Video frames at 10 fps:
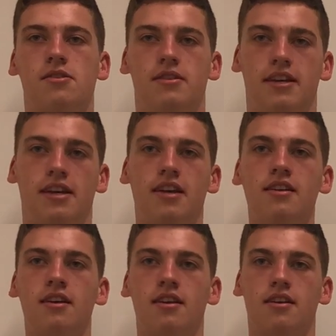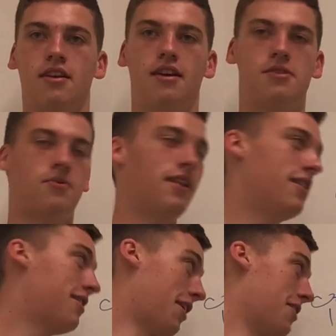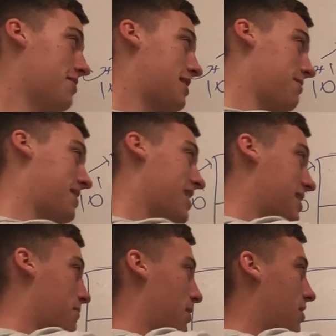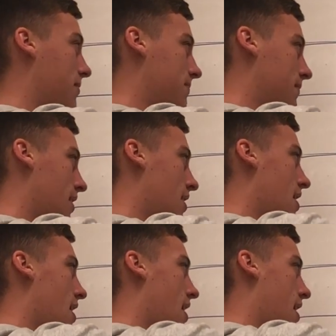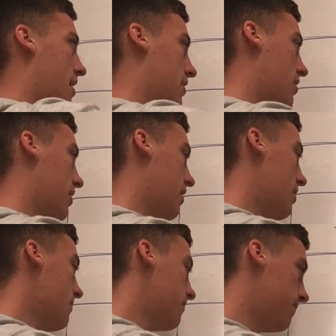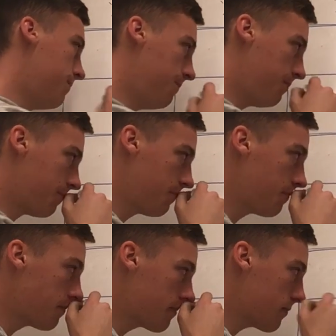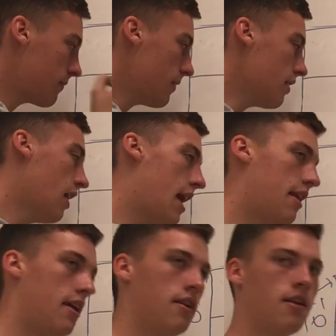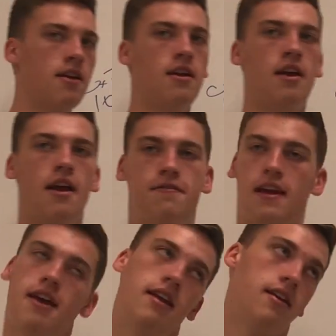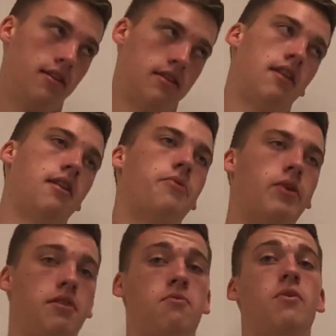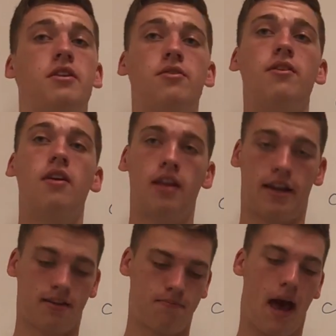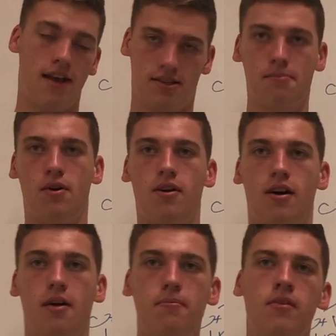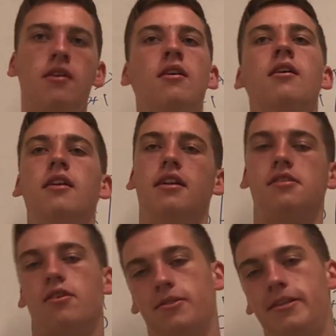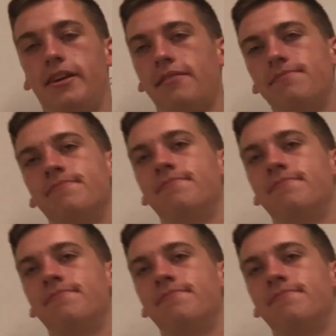So digging is when the other team sets the ball and they'll hit it, and then if they hit it, then when you like pass the ball up, it's called a dig.